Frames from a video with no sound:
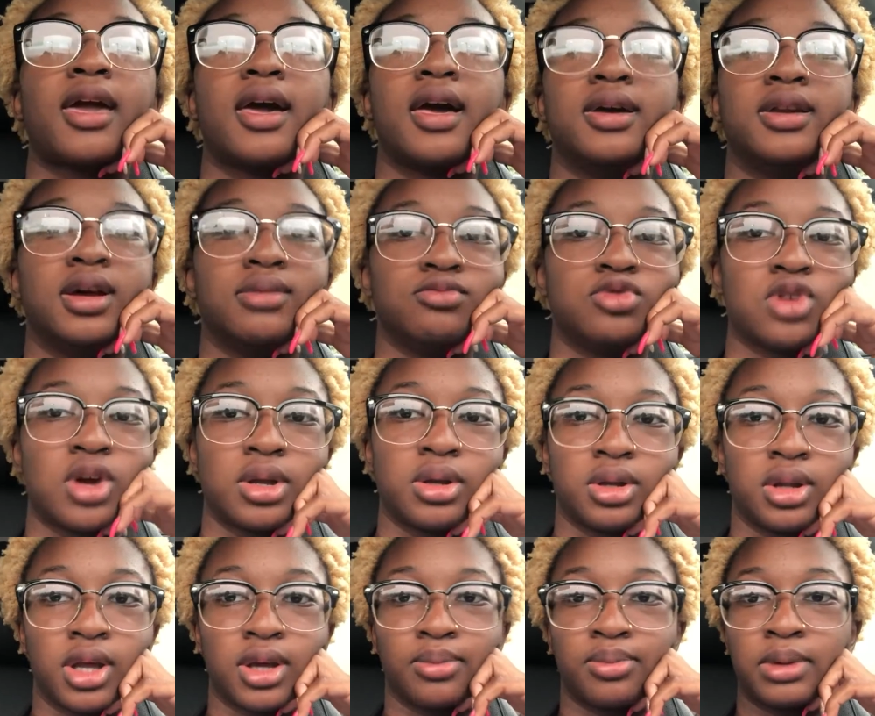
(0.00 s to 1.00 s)
And I'm trying
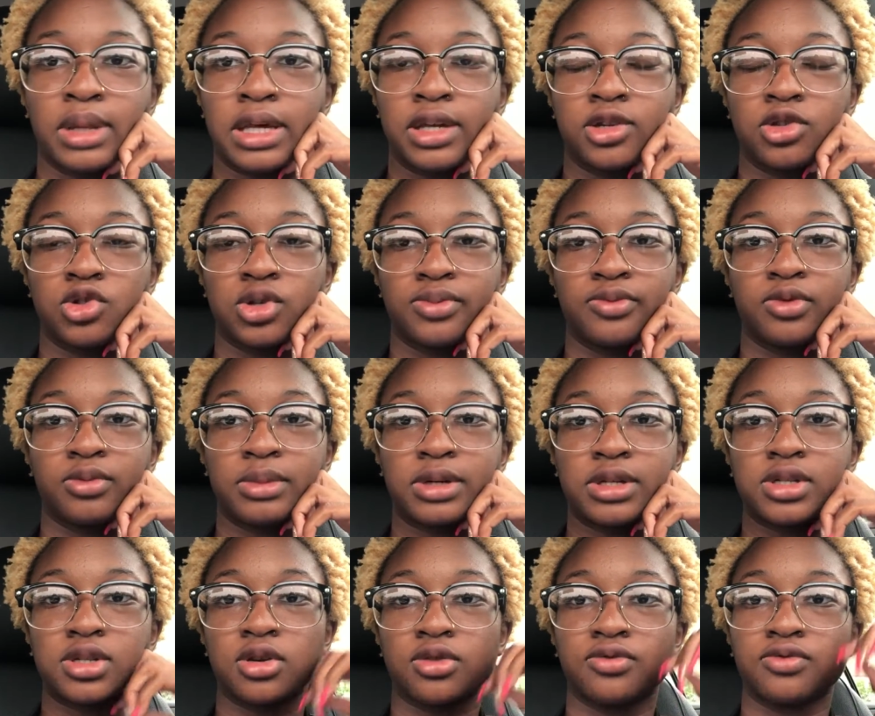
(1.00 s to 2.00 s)
to like plan a trip for
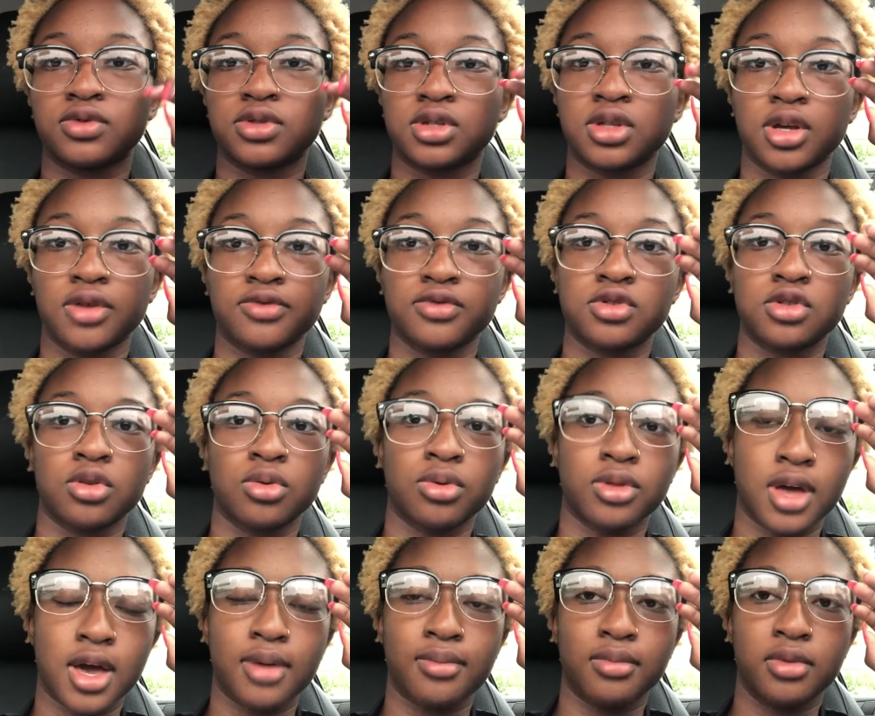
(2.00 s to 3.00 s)
myself and stuff, so
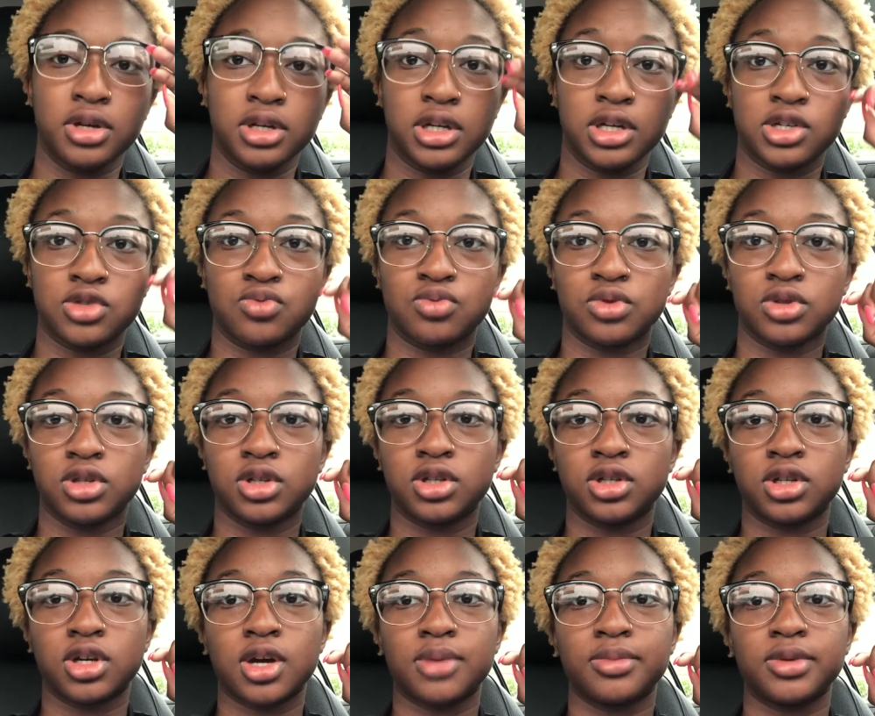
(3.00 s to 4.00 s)
that money is really
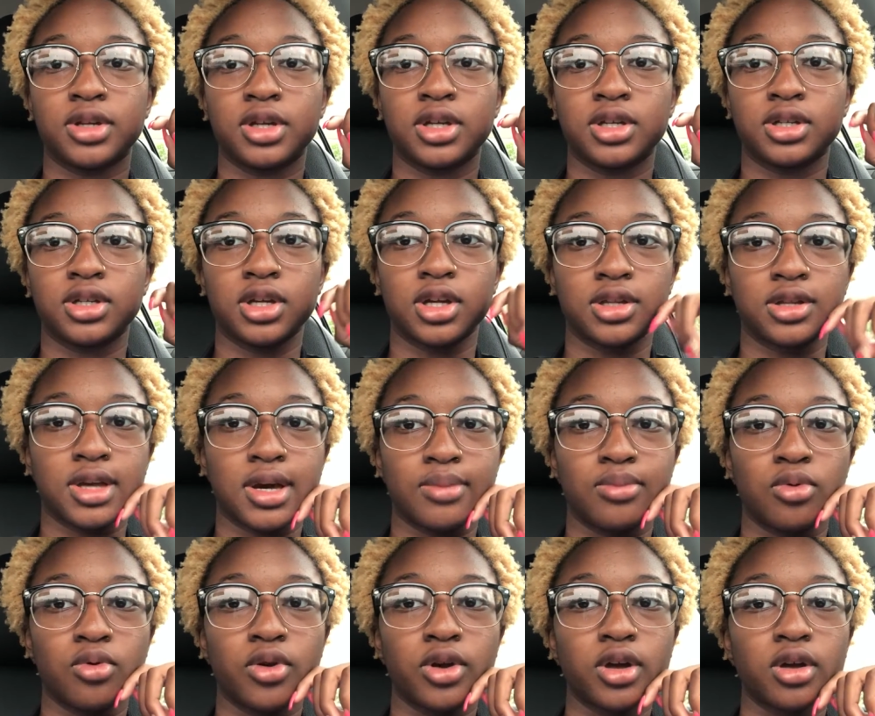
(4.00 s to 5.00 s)
gonna come in handy at
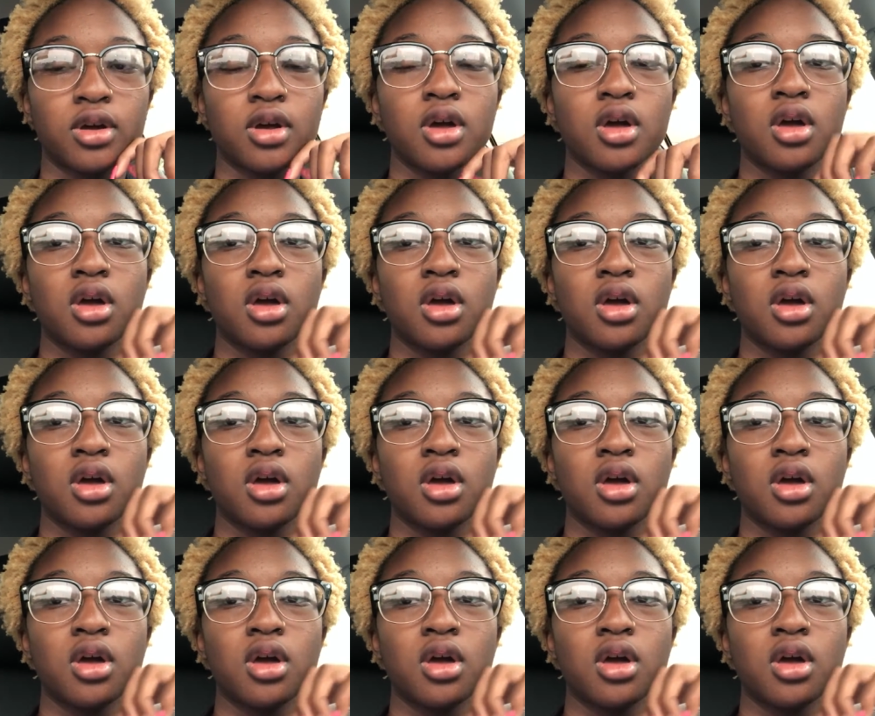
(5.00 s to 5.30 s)
that point.